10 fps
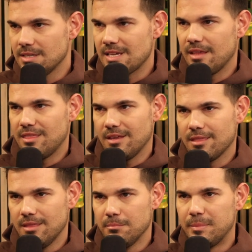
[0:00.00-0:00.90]
Is I
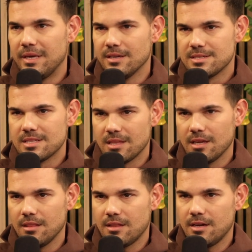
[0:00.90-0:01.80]
think the biggest
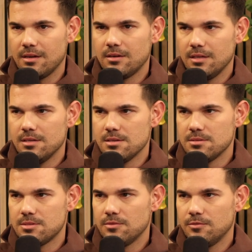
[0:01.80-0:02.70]
thing there
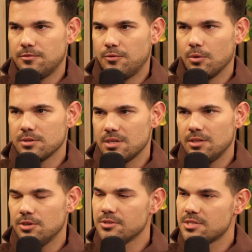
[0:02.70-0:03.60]
is forcing
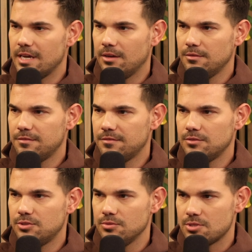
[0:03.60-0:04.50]
yourself
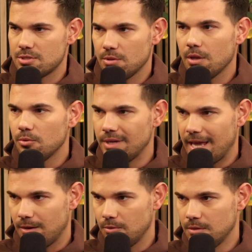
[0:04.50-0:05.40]
to slow down.